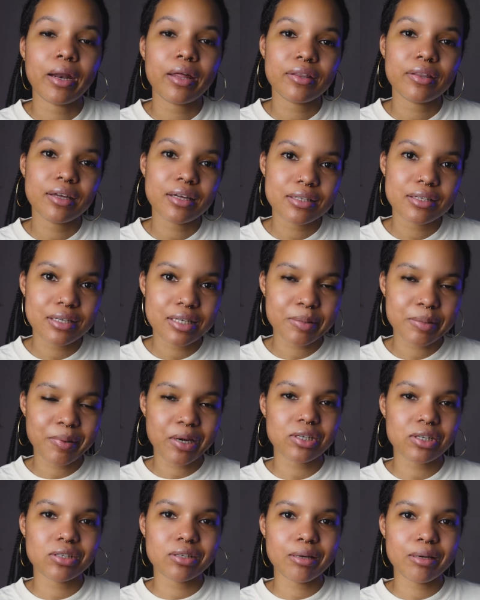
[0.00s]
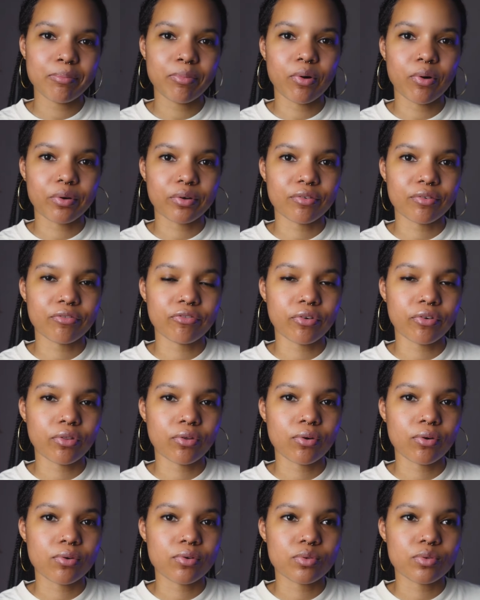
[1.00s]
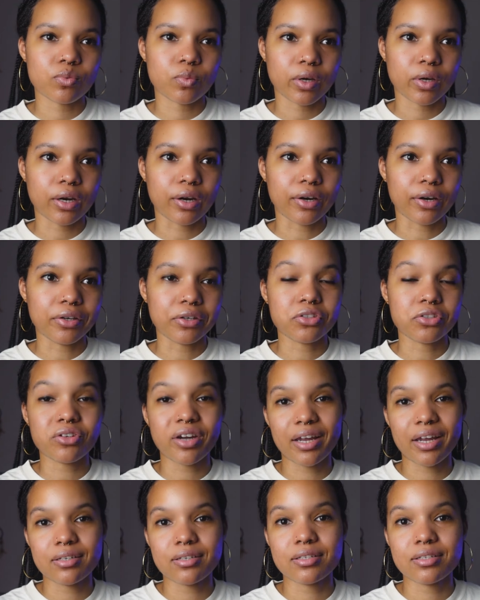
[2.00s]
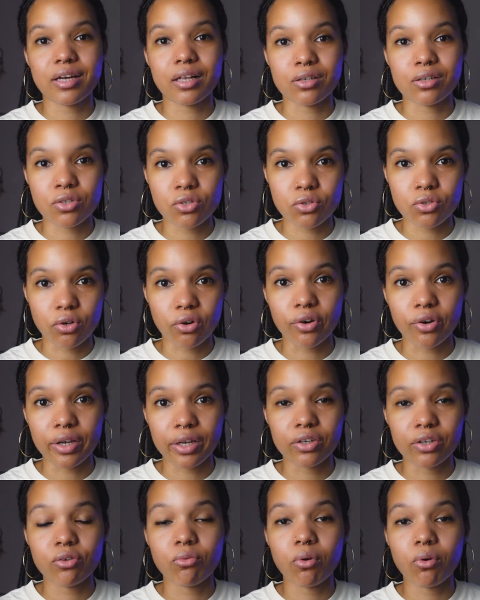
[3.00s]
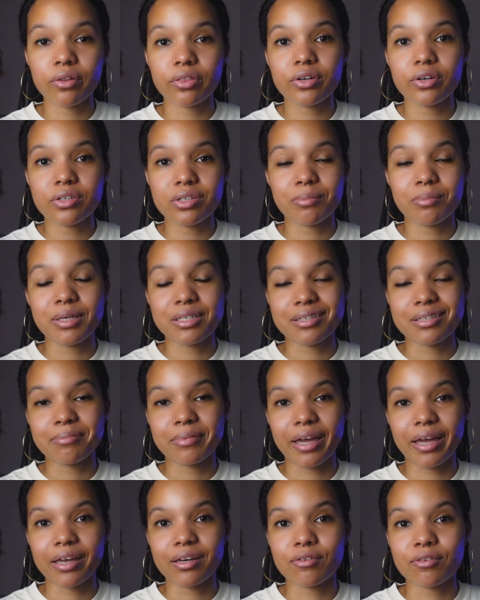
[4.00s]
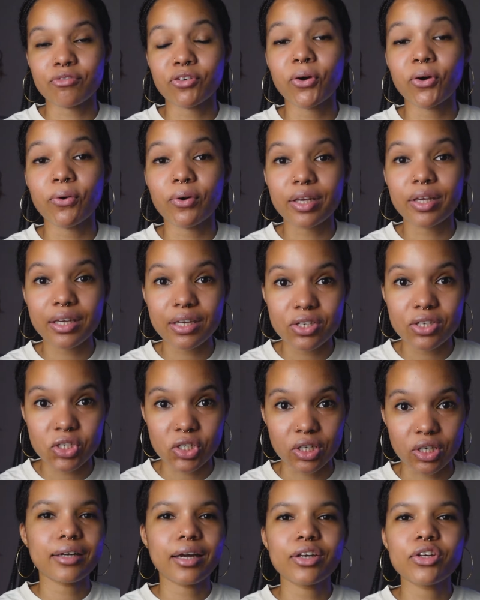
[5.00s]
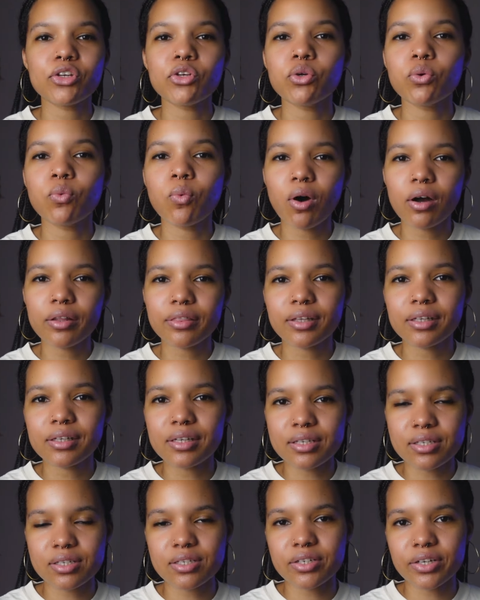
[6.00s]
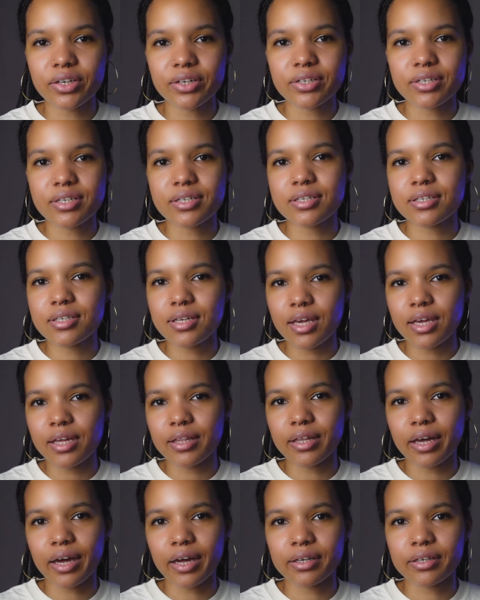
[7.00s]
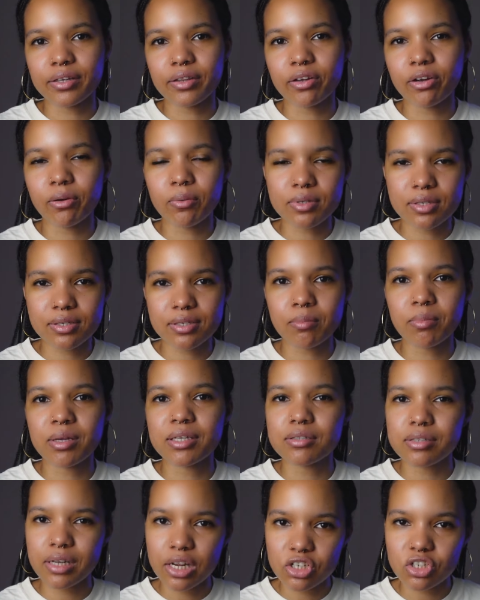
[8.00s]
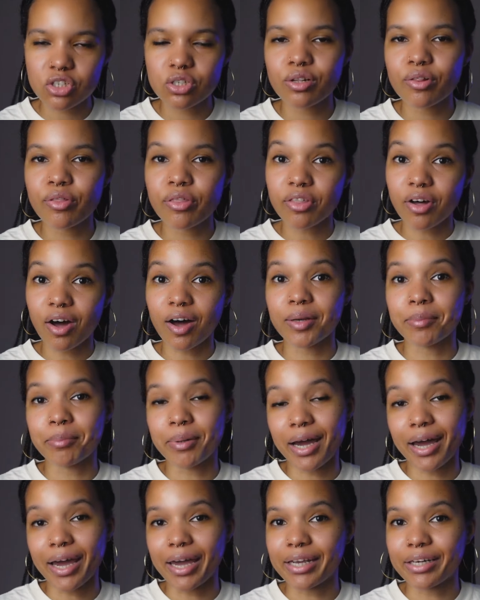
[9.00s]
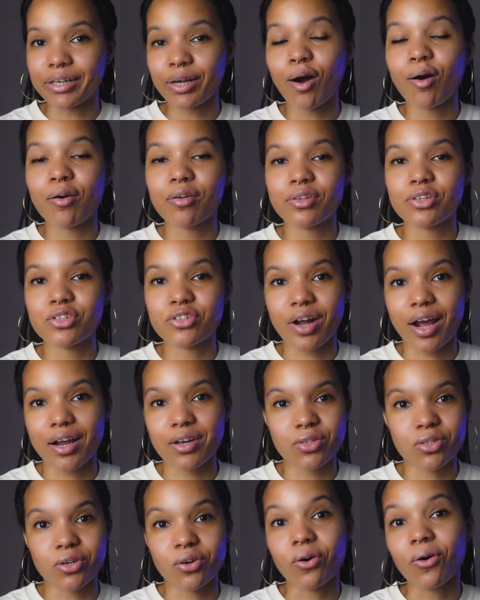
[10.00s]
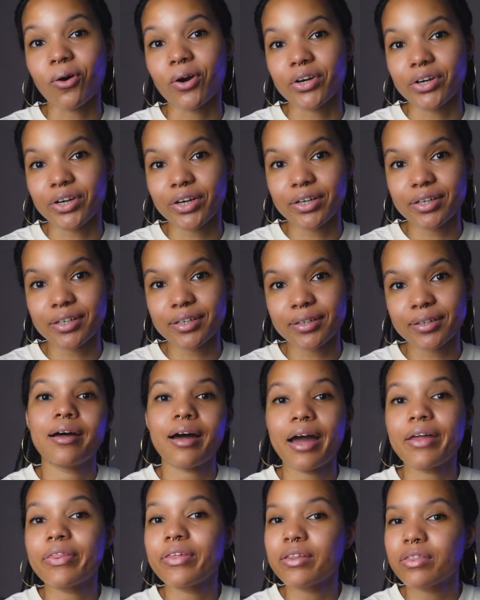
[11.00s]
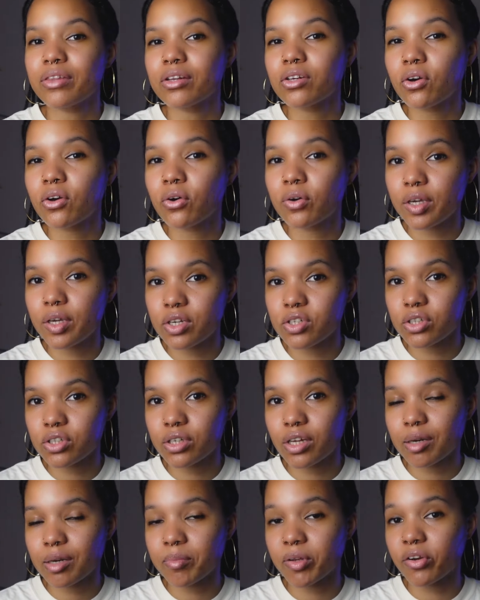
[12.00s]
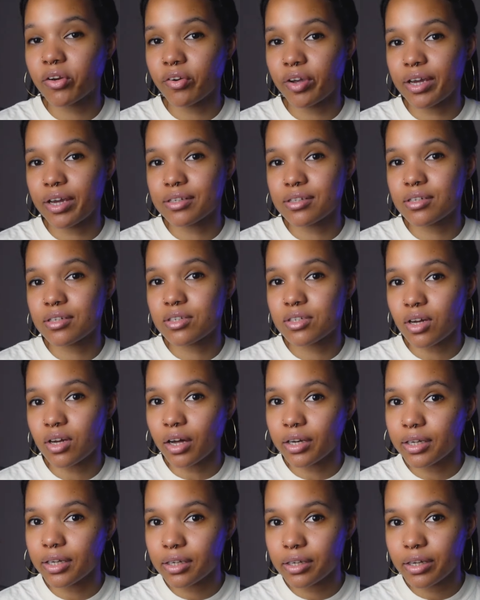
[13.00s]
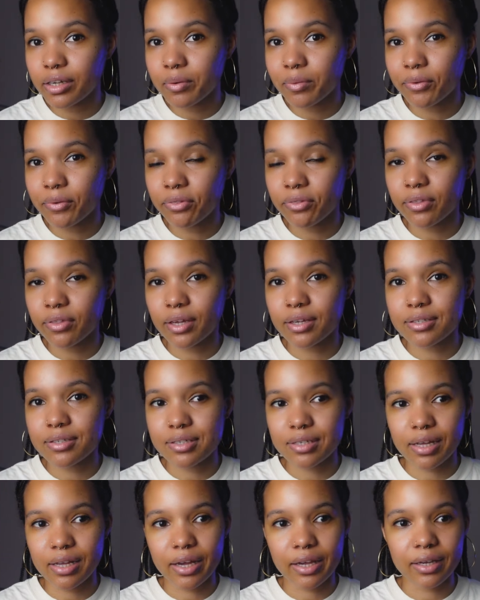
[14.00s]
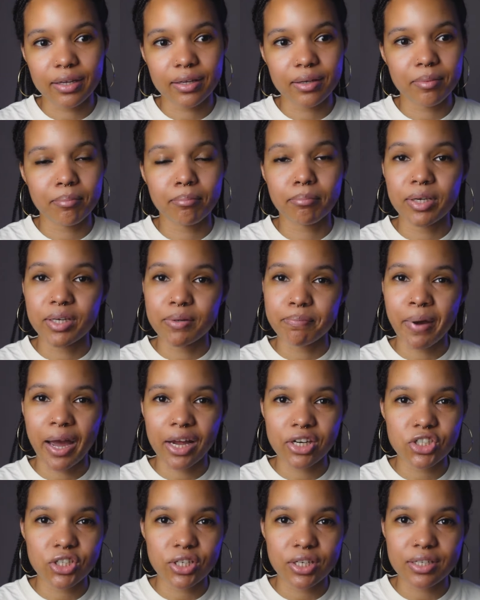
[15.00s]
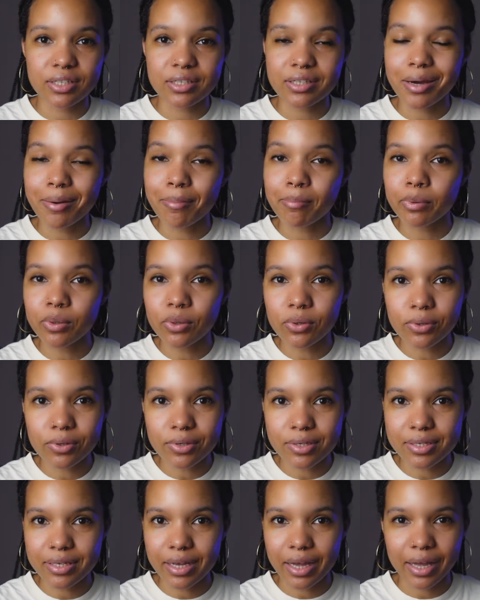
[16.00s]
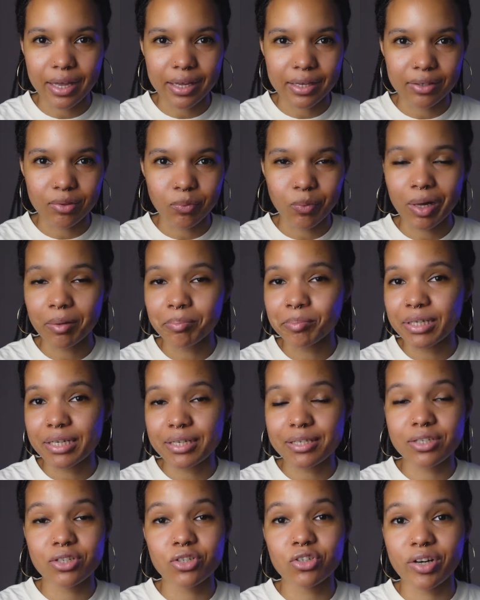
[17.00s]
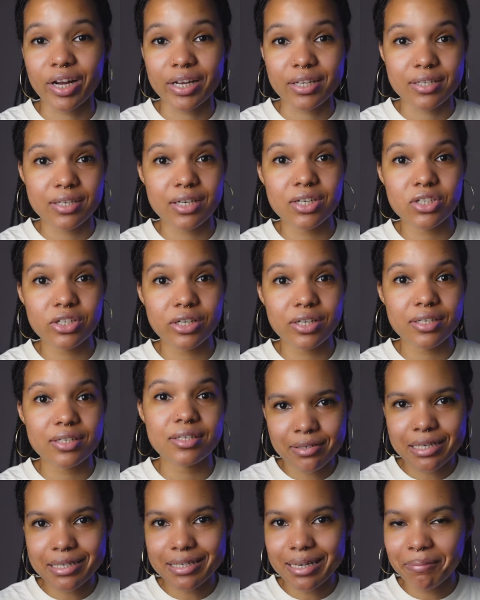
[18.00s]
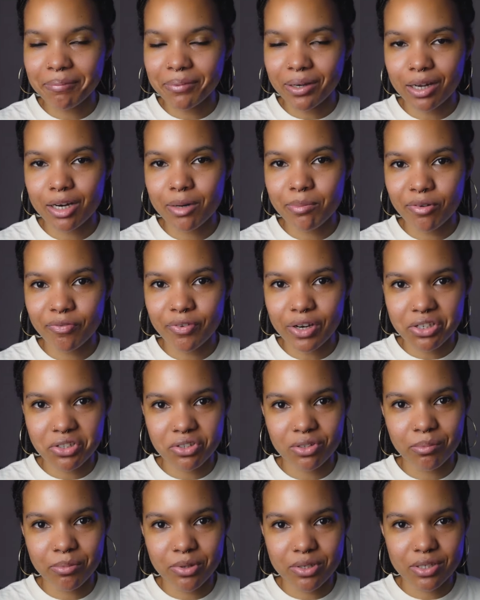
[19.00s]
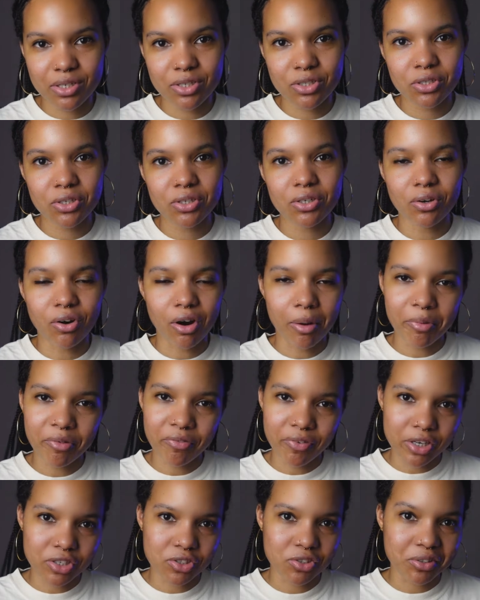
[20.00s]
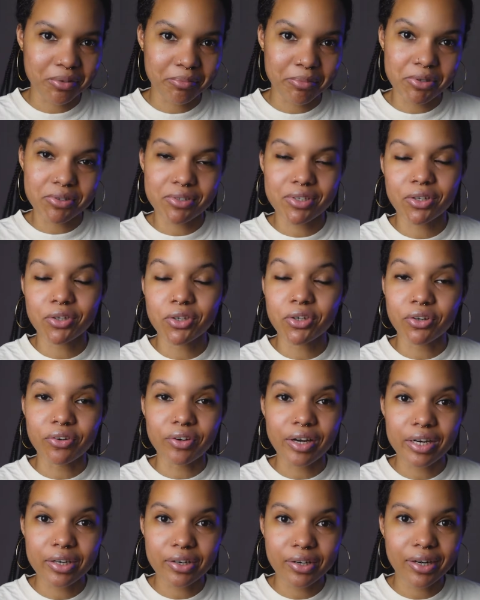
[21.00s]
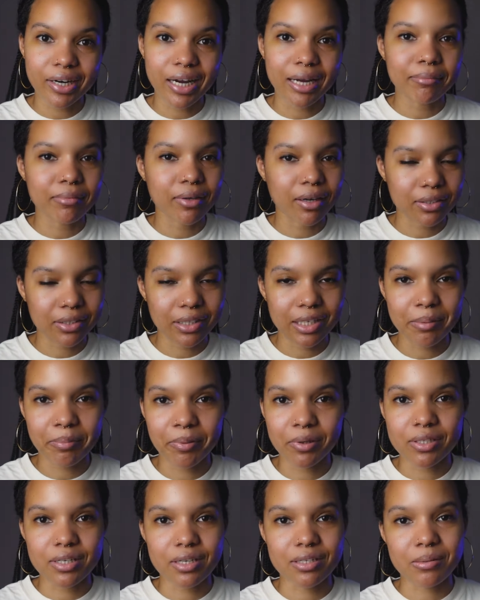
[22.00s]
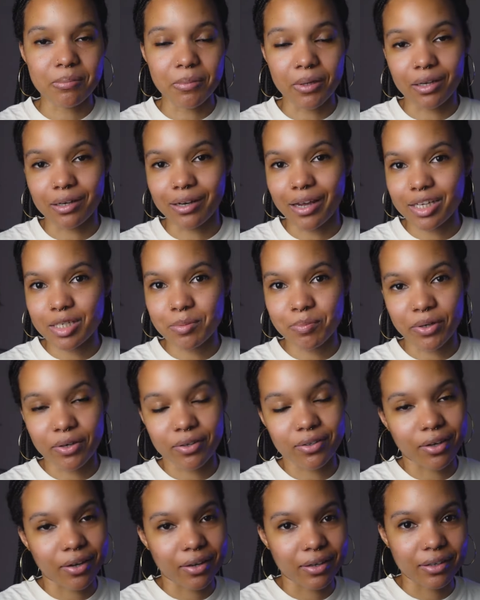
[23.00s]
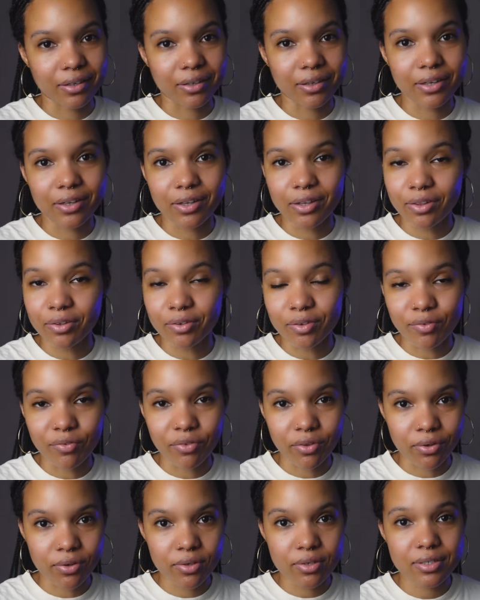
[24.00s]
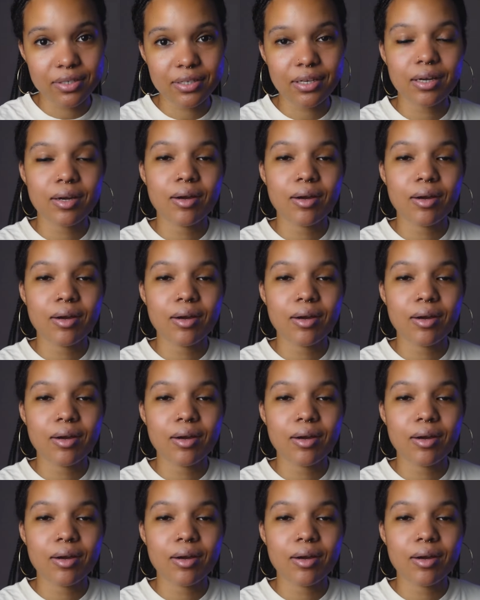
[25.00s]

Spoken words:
I think it's especially important for those where you're trying to tell a story and you want there to be some kind of cohesion and you want the listener to see that there was some intentional thought behind how the tracks are ordered. I think that cohesion can be created sonically with things like beat matching tempos and well-placed transitions. Since I'm not a professional musician or a professional music curator, I'm not going to pretend to be an expert on either of those.